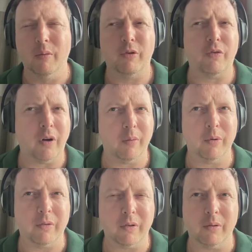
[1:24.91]
What Strata
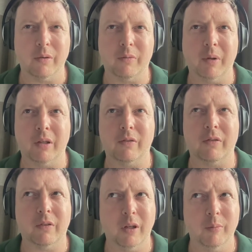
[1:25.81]
wants to do is make a
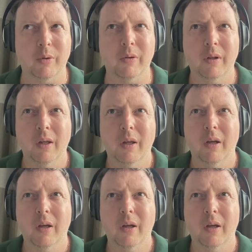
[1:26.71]
sustainable